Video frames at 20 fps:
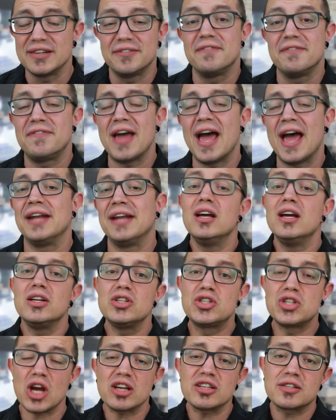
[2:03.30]
event
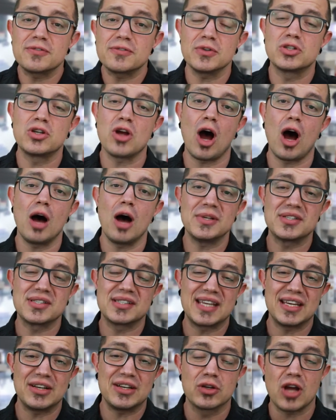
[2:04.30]
just for Thomas
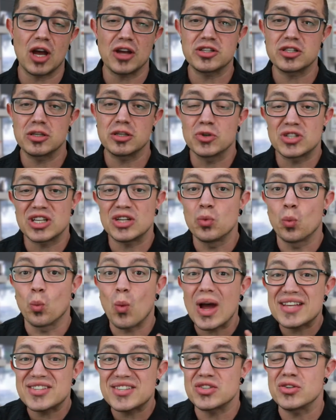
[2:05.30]
Skinner customers in
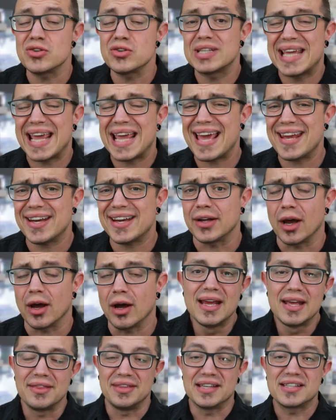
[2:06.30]
Western Canada.
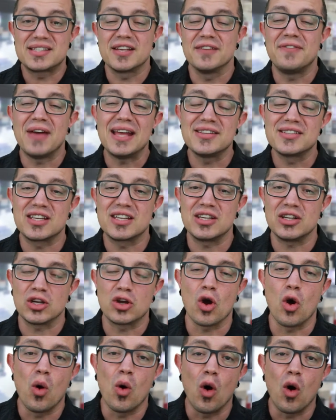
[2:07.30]
This event's gonna
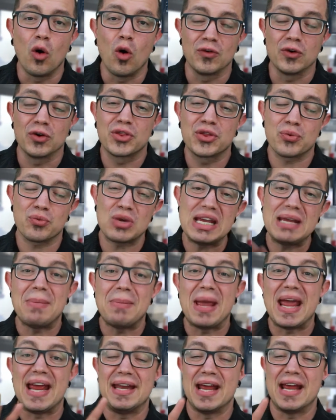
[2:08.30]
go over 3
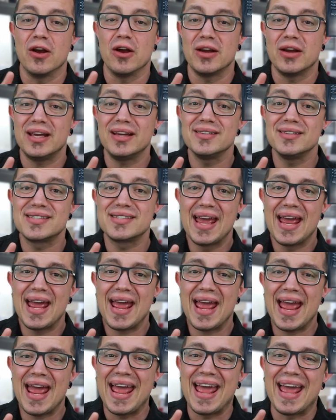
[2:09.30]
main areas,
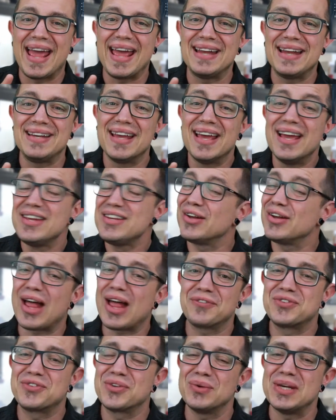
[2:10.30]
and you'll
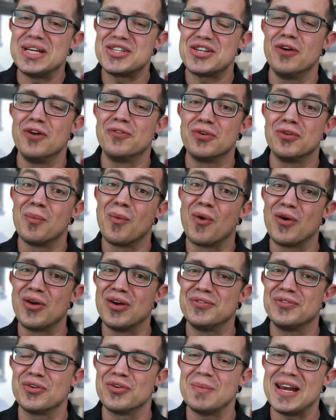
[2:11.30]
have to reach out for more
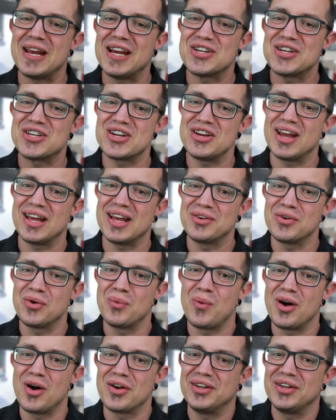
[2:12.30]
information. I don't
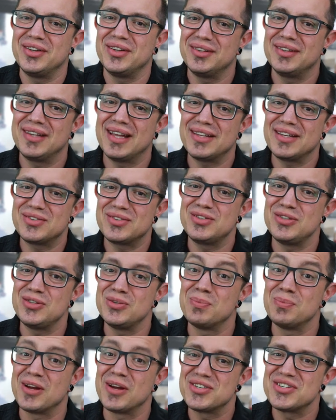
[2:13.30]
wanna let
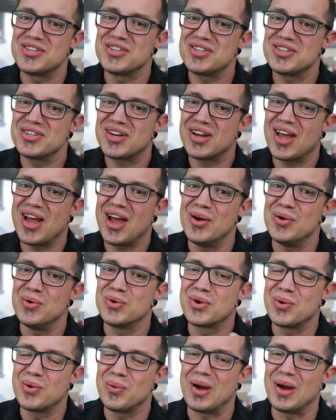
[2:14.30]
too much
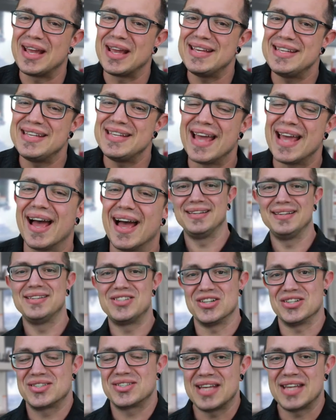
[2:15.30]
out quite yet.
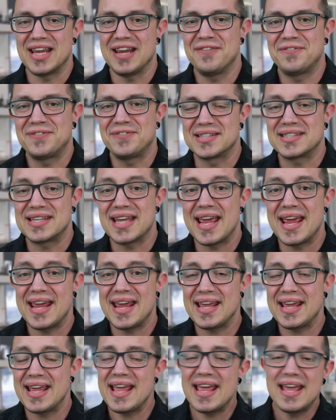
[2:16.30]
Just safe to
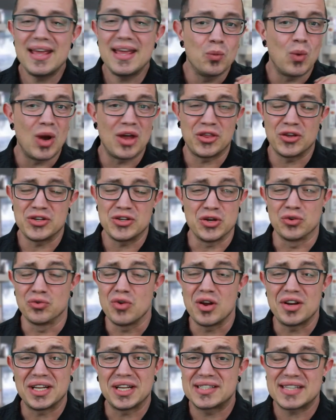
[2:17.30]
say, whether you're
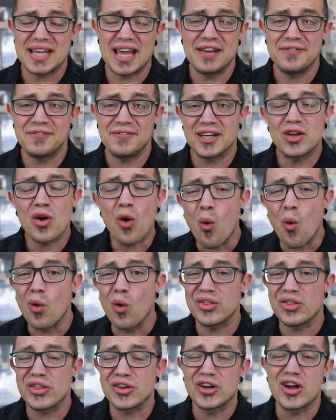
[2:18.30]
running Sandvik
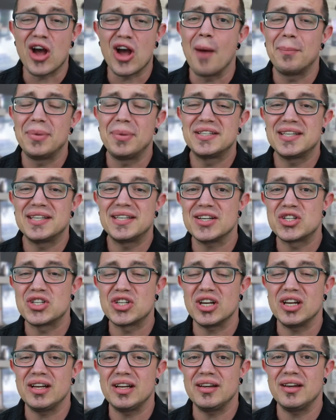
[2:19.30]
or the
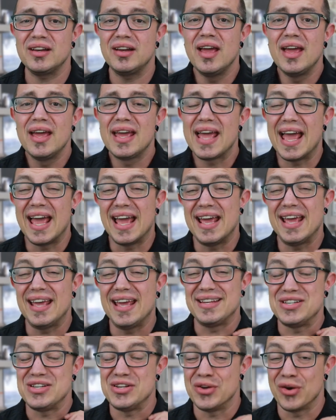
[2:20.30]
competition and
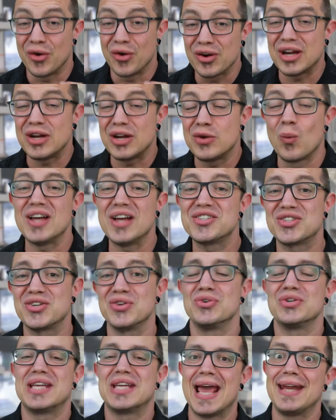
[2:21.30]
you're in
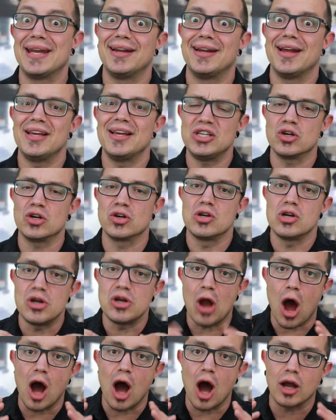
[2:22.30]
Western Canada, you're
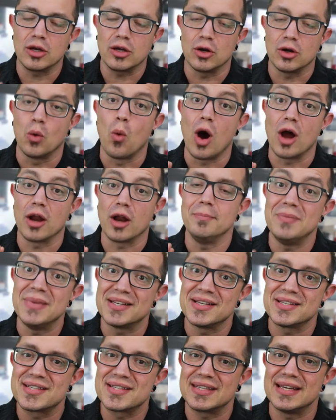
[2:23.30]
not gonna wanna
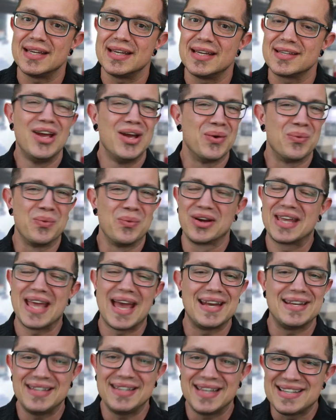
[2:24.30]
miss this. We're
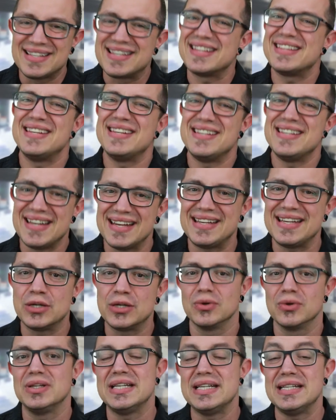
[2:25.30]
getting into the
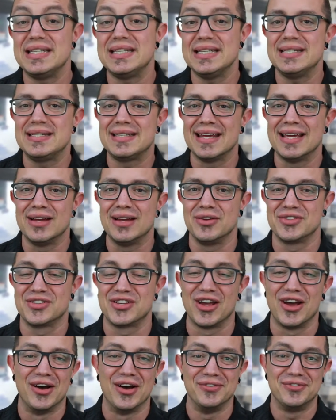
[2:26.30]
nitty-gritty details
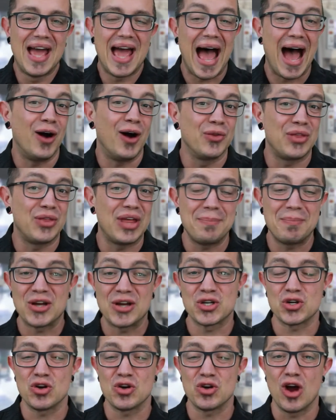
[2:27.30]
of how they
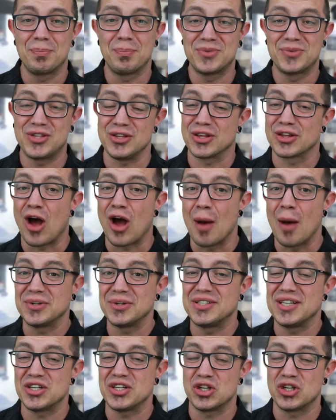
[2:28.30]
measure up to the
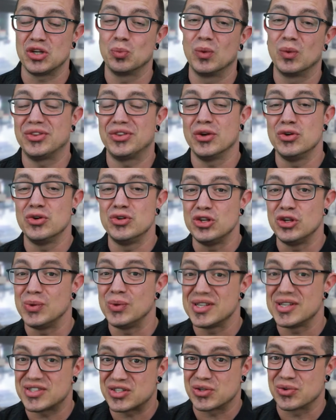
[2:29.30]
competition with their
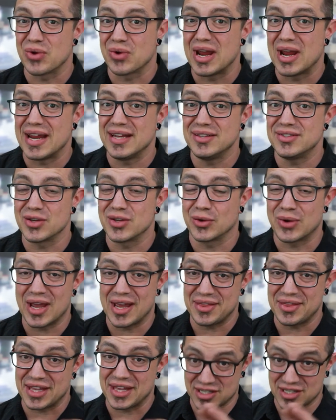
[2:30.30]
newest grades,
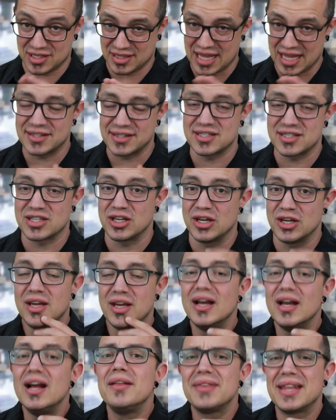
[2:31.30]
okay? That's the
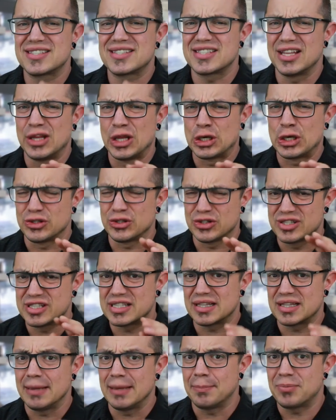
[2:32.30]
little
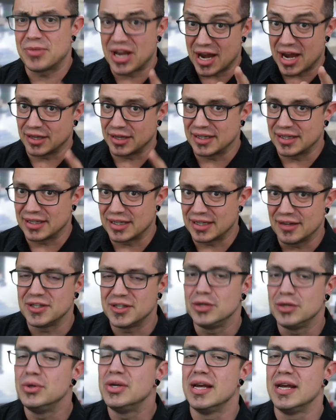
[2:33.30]
slip that I'm gonna give
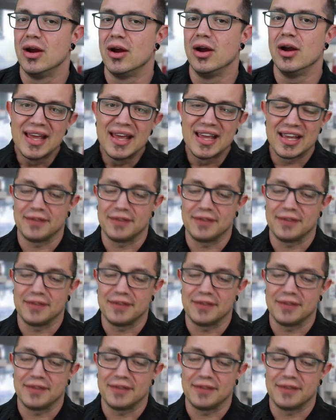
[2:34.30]
you here.